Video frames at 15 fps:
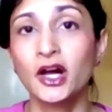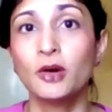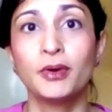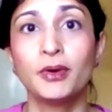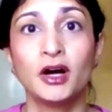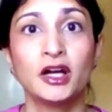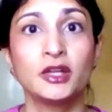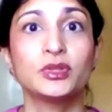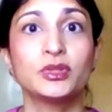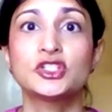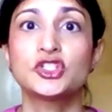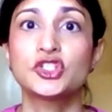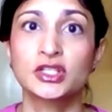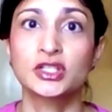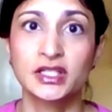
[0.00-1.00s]
your help
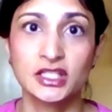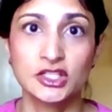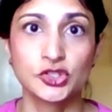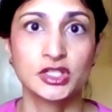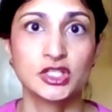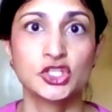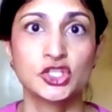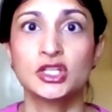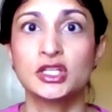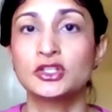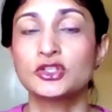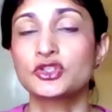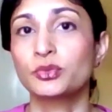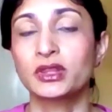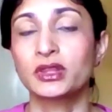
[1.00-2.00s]
on with the
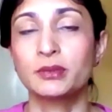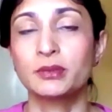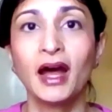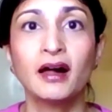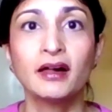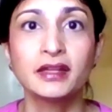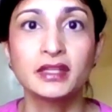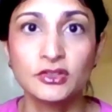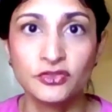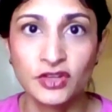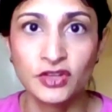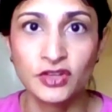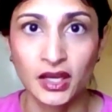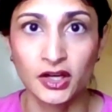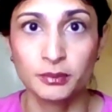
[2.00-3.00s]
geriatricians or with the
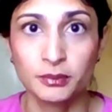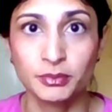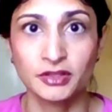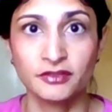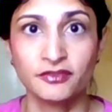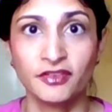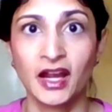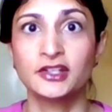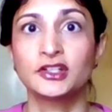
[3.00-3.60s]
palliative care